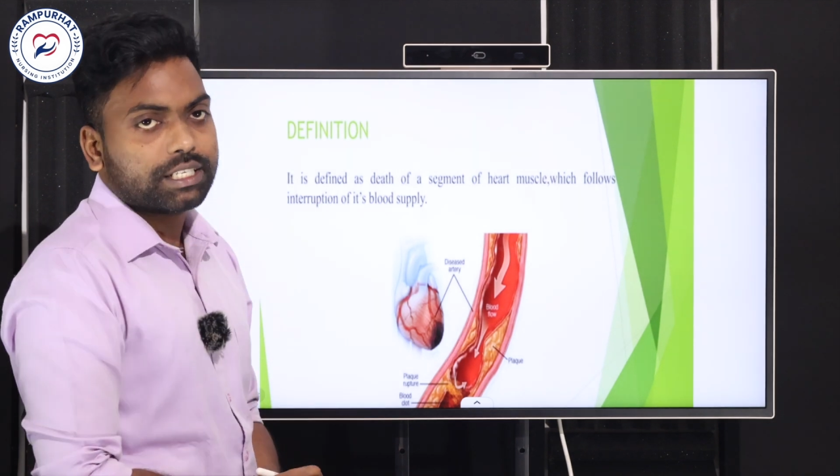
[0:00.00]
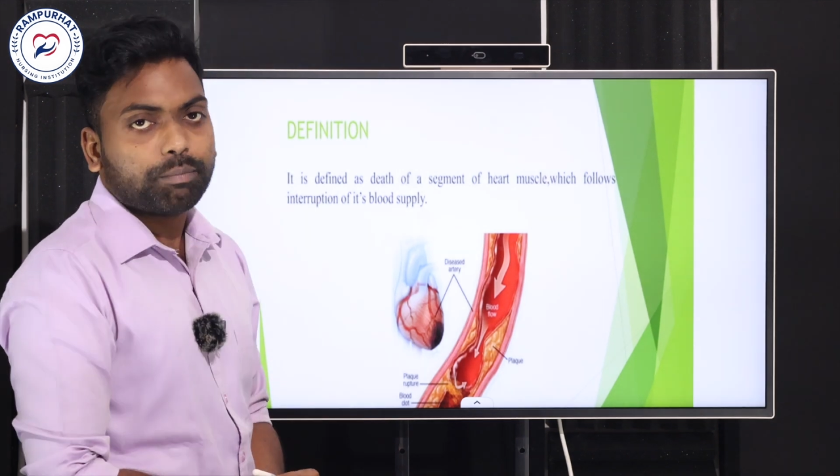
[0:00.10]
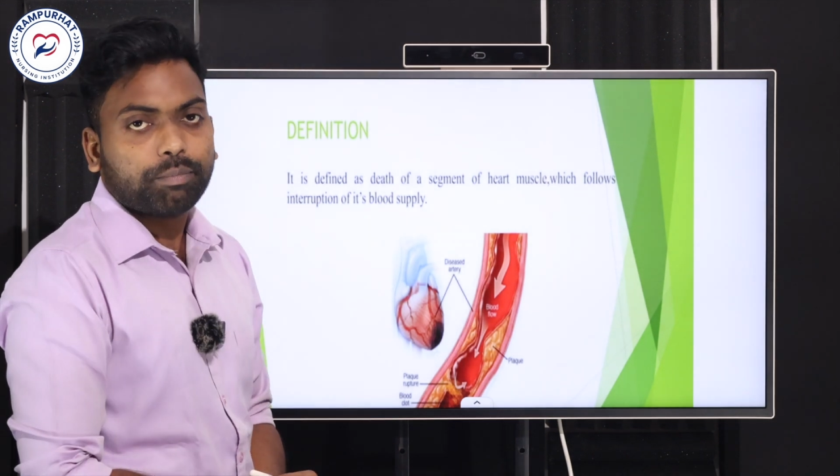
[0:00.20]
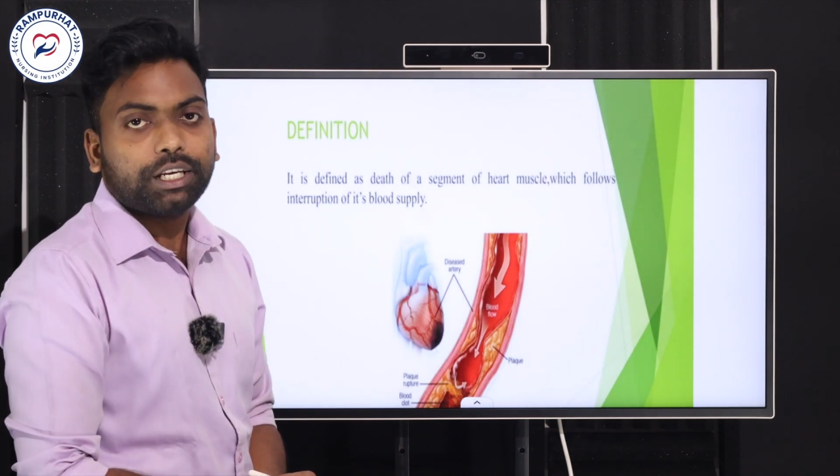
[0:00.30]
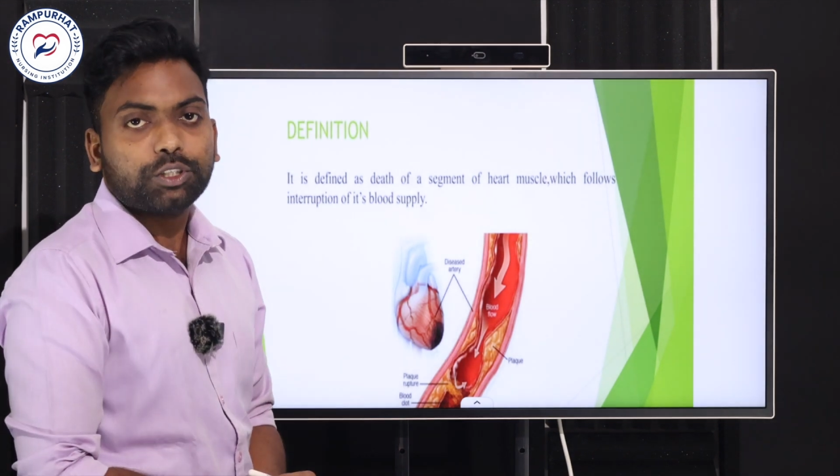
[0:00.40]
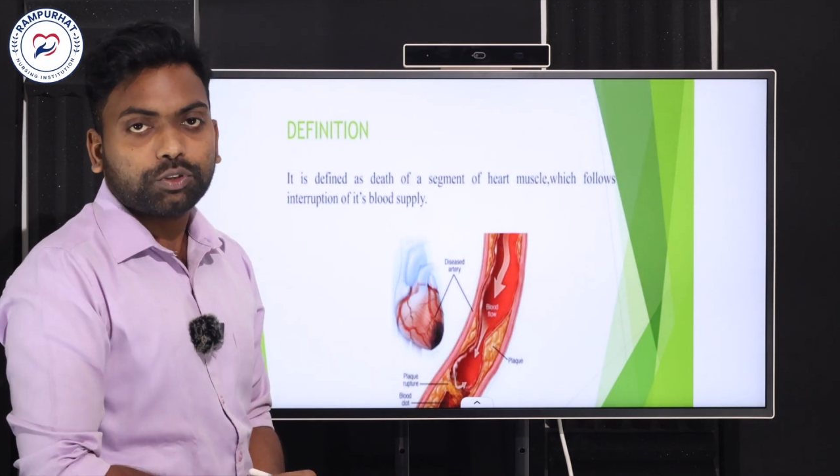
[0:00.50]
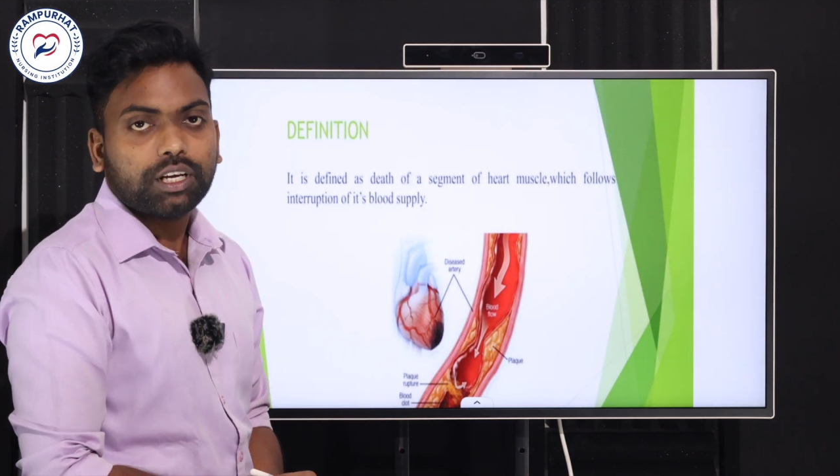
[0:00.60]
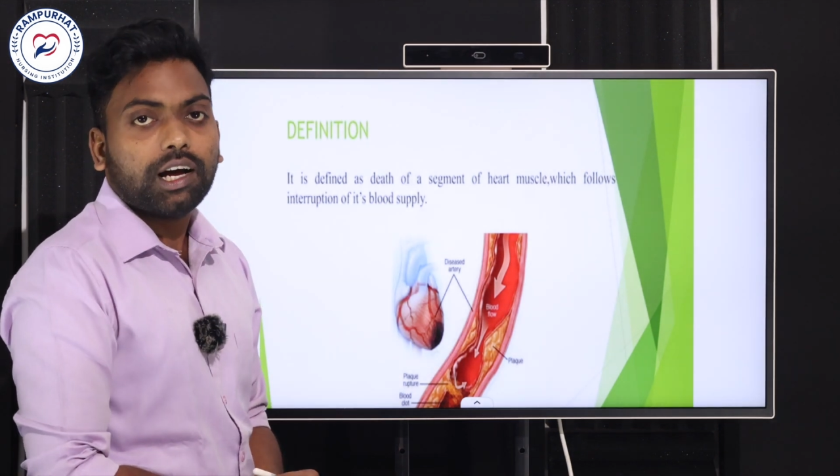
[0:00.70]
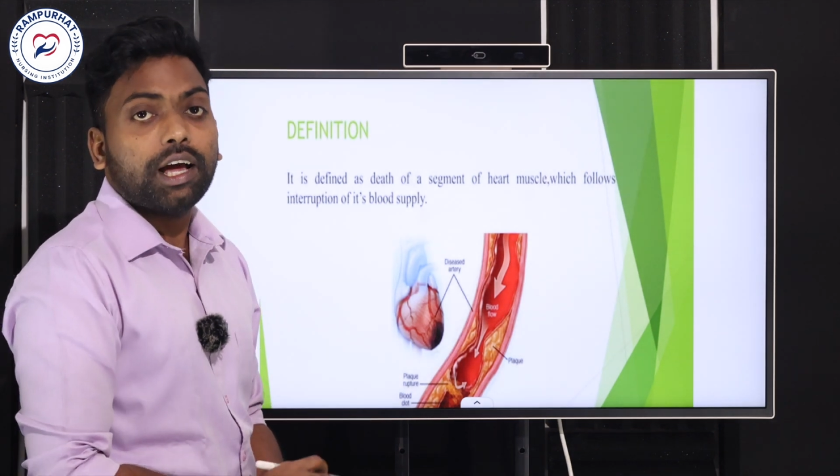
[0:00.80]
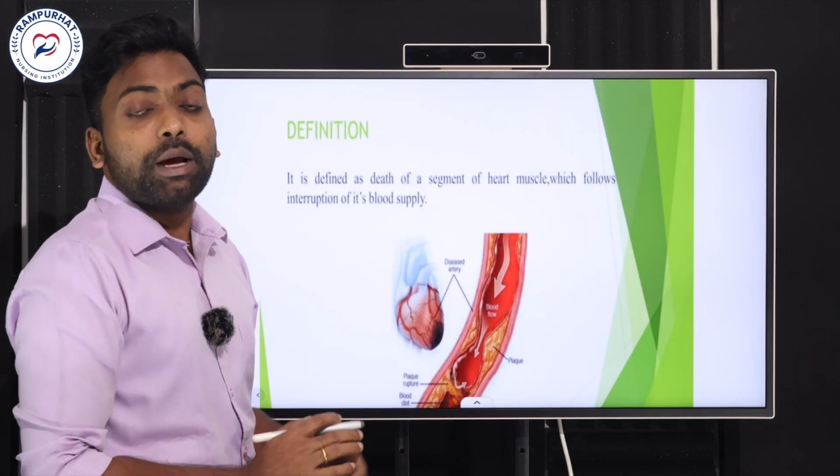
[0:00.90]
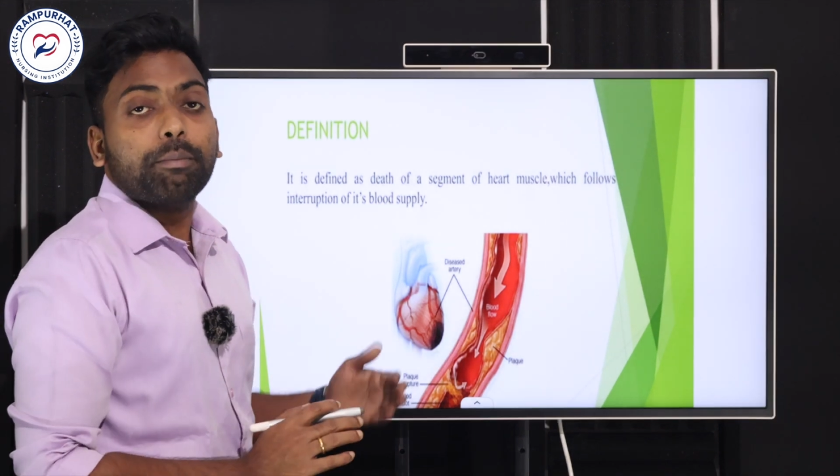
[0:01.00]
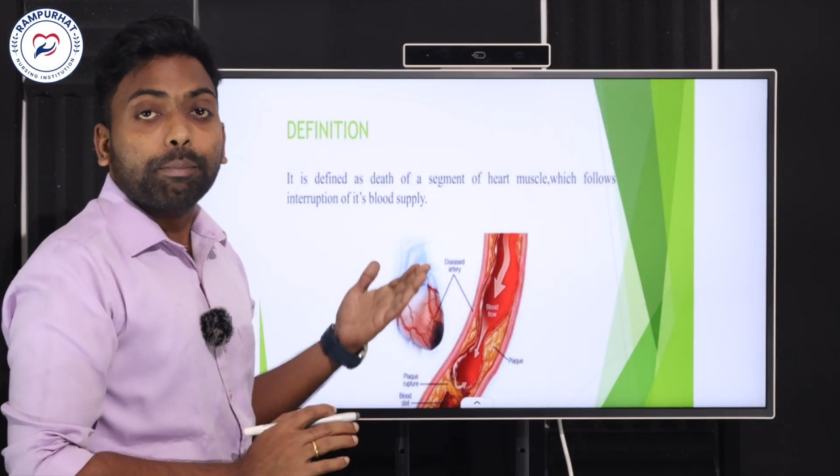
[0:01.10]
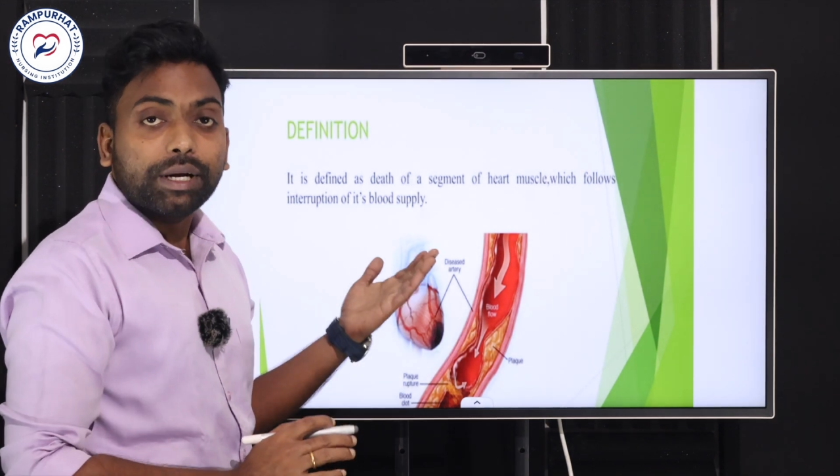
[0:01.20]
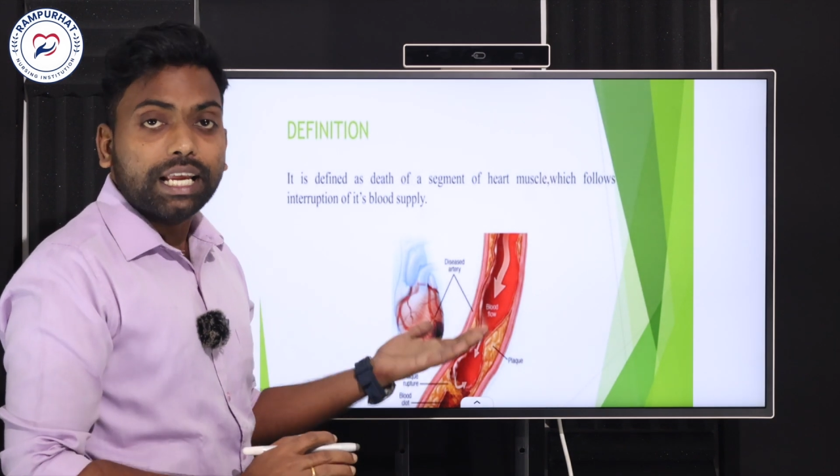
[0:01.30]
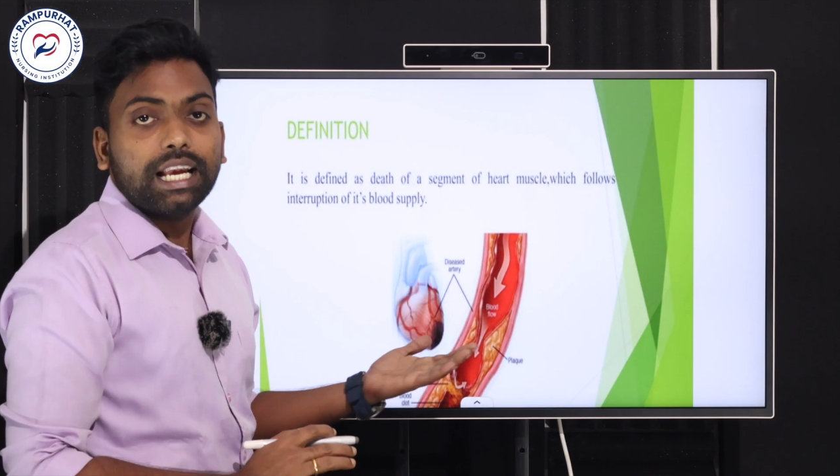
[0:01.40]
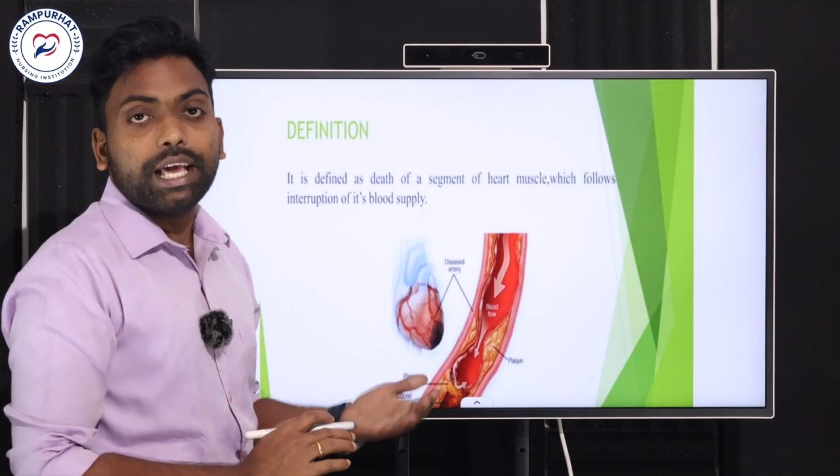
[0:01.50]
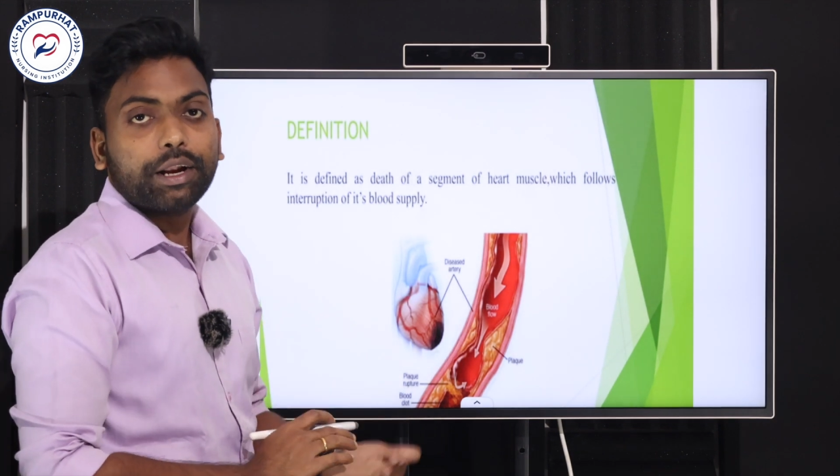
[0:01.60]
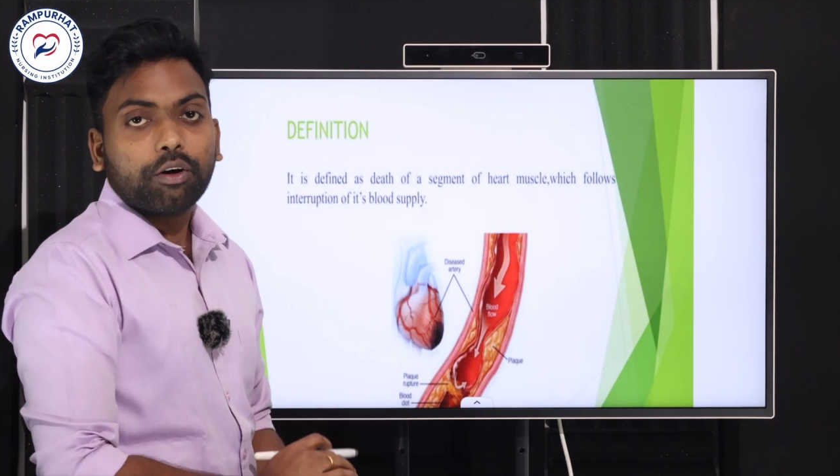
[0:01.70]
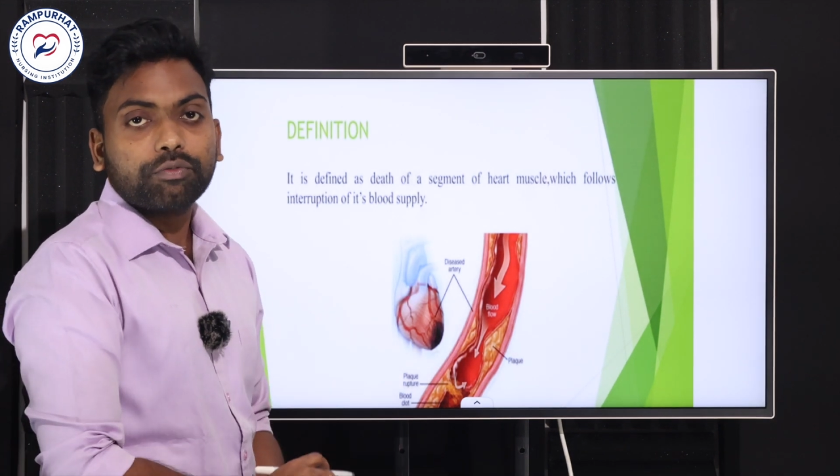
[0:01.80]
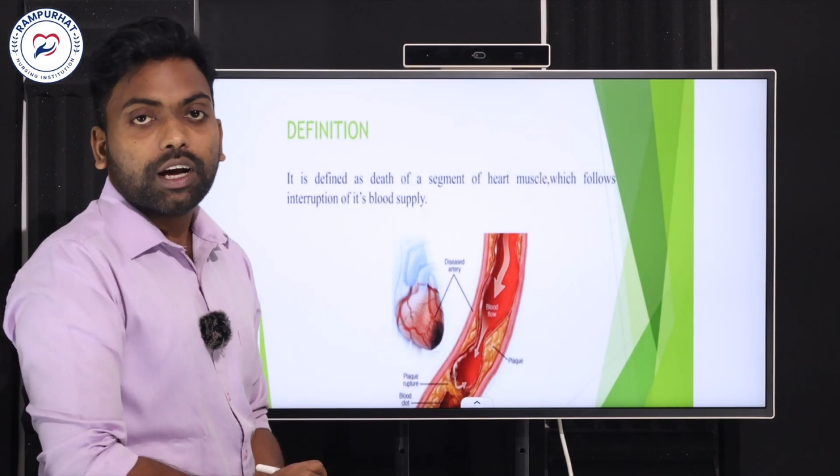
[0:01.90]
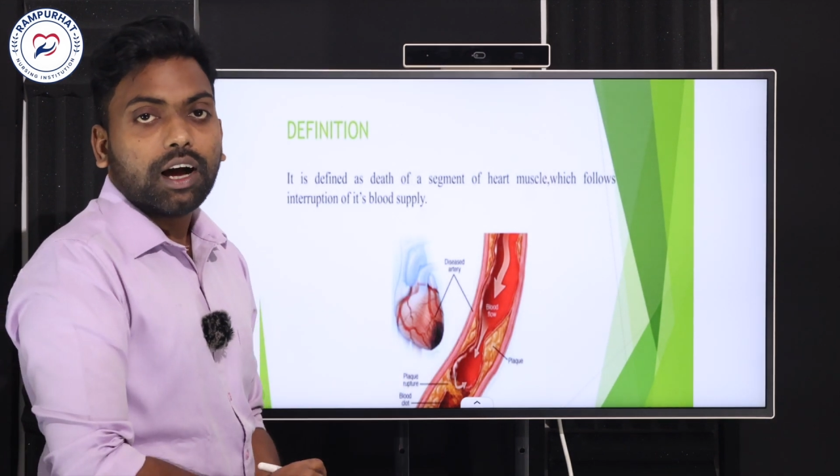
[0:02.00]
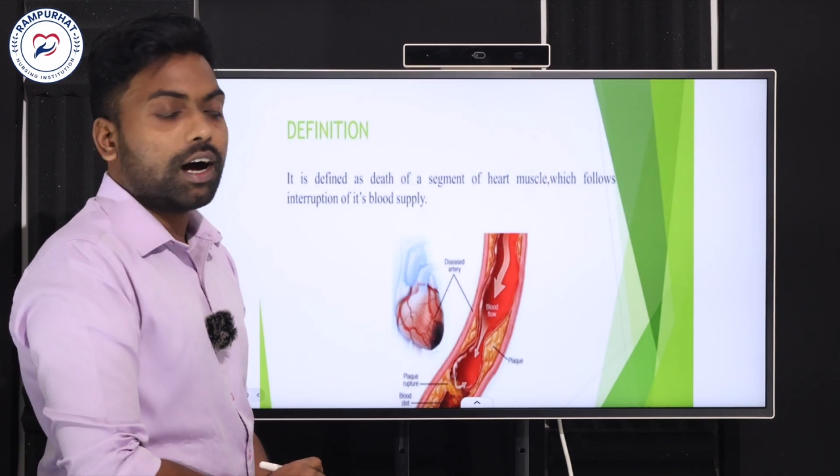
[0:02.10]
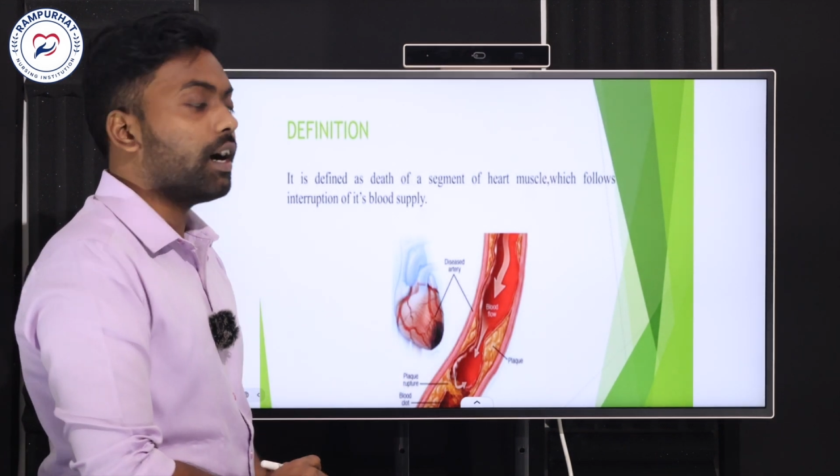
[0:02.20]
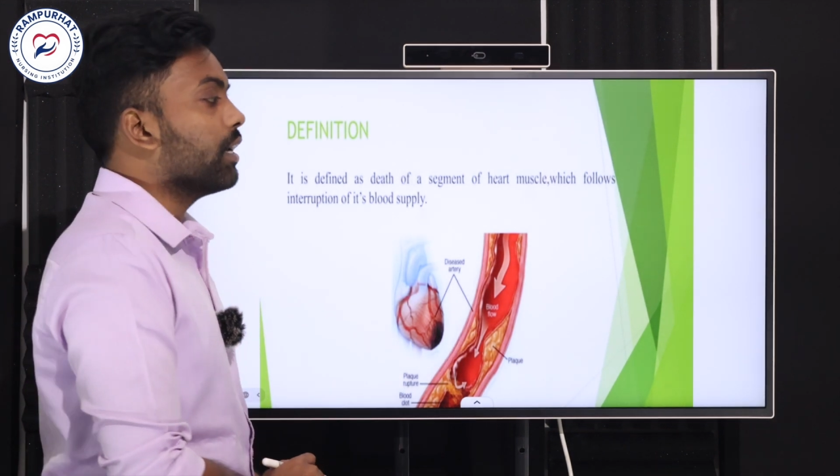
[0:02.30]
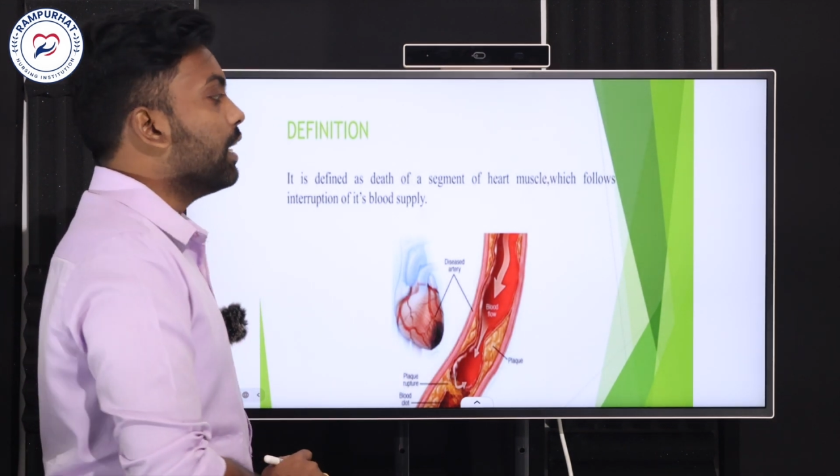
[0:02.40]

supply to the middle layer of the heart.